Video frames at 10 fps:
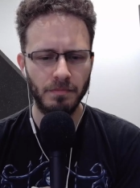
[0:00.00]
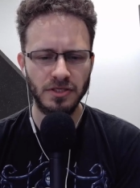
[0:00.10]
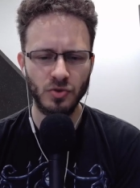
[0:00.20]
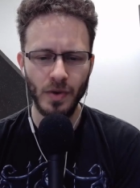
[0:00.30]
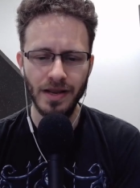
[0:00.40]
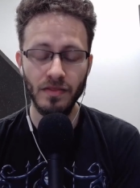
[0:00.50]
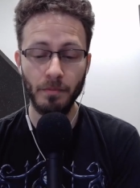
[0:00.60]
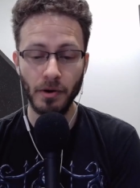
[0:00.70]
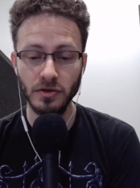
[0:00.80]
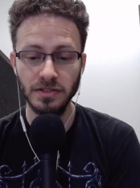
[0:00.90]
between the
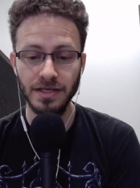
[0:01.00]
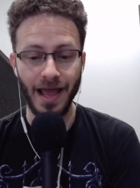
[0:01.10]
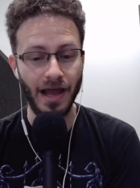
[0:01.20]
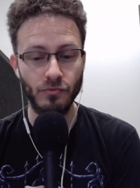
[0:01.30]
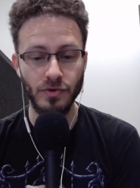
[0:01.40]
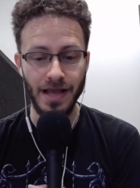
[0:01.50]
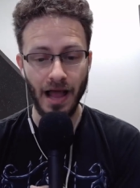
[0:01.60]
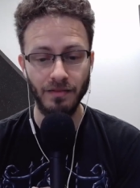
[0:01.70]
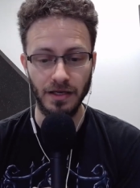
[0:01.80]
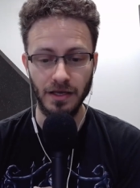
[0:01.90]
person and
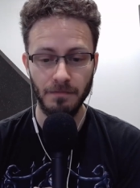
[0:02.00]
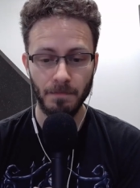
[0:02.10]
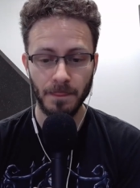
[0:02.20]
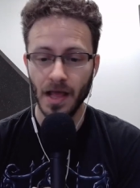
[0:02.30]
reality,